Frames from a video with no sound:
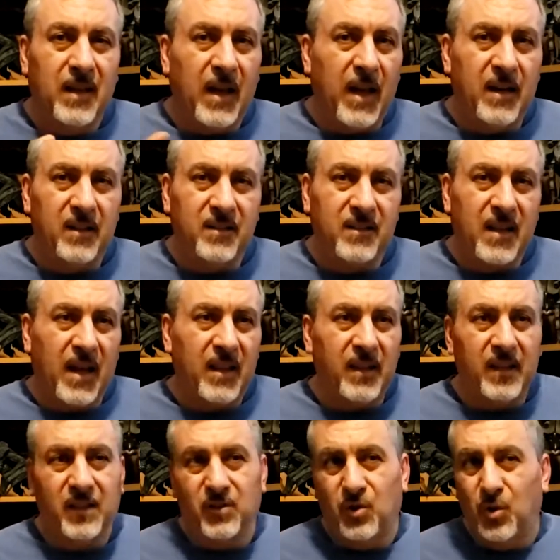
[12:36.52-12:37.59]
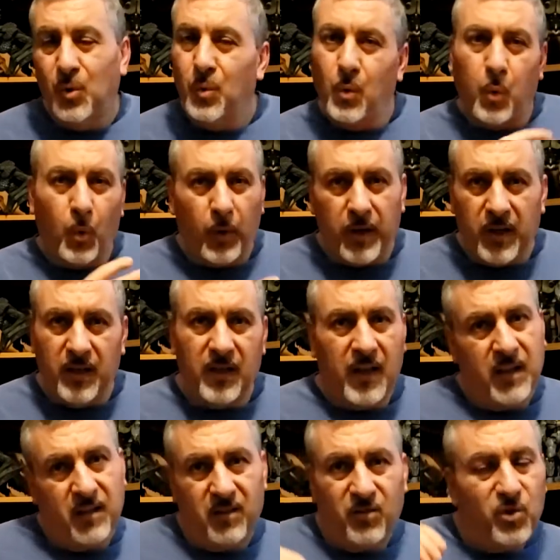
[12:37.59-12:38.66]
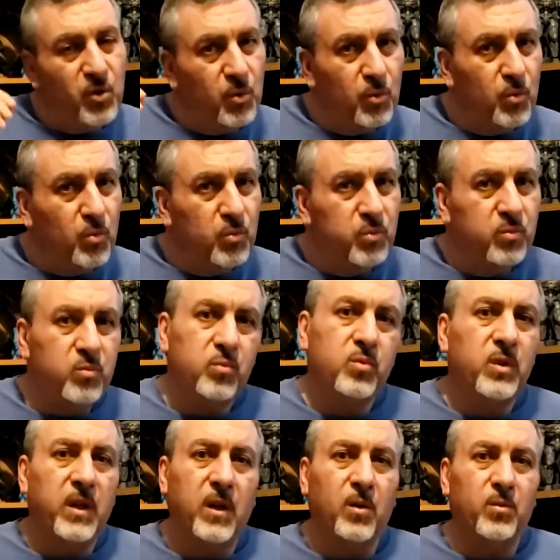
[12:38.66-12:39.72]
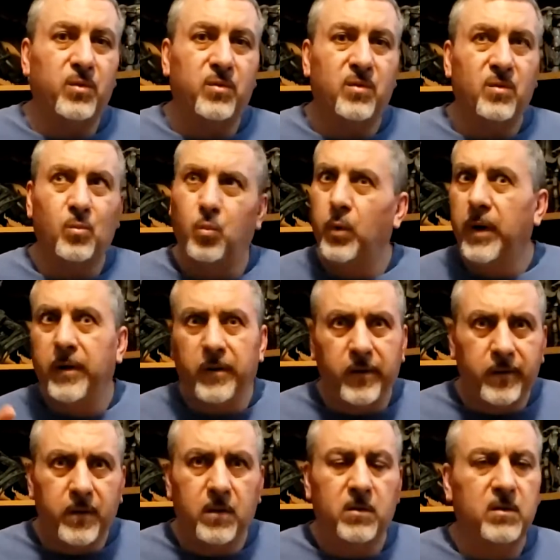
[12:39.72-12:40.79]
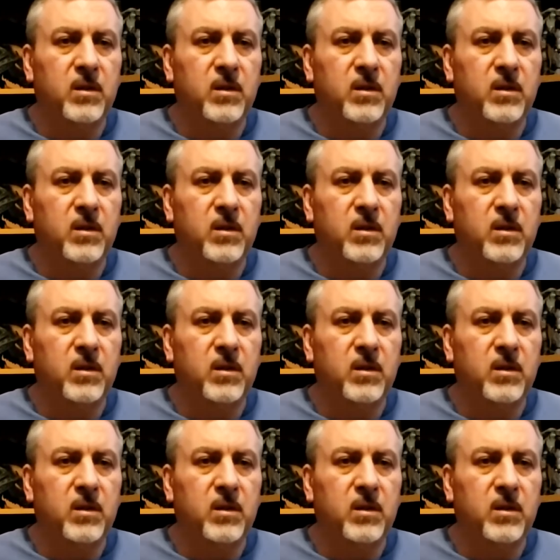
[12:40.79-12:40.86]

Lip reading: And it's not like too corny, not too, weird.